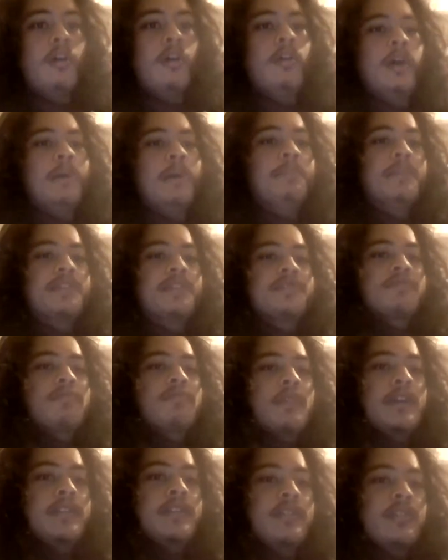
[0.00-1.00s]
Oh, I
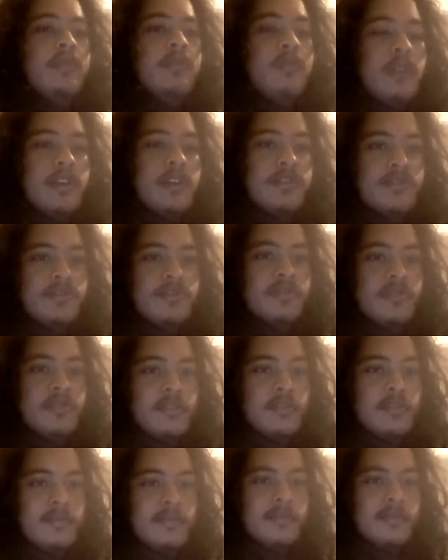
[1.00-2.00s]
misread the question.
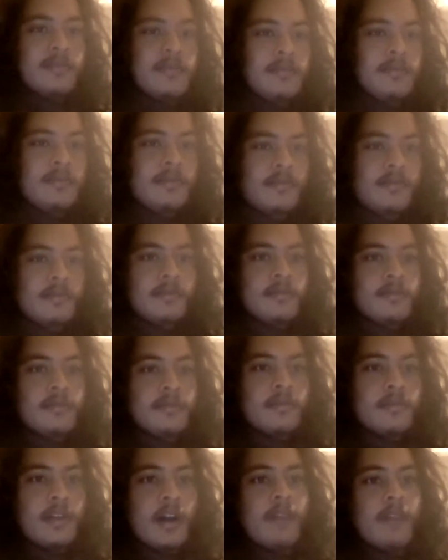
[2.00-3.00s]

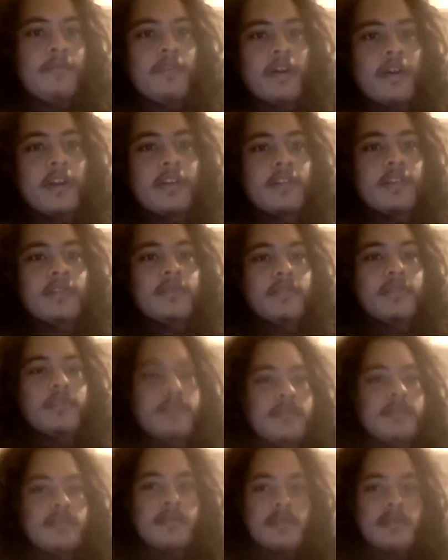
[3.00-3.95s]
I thought it.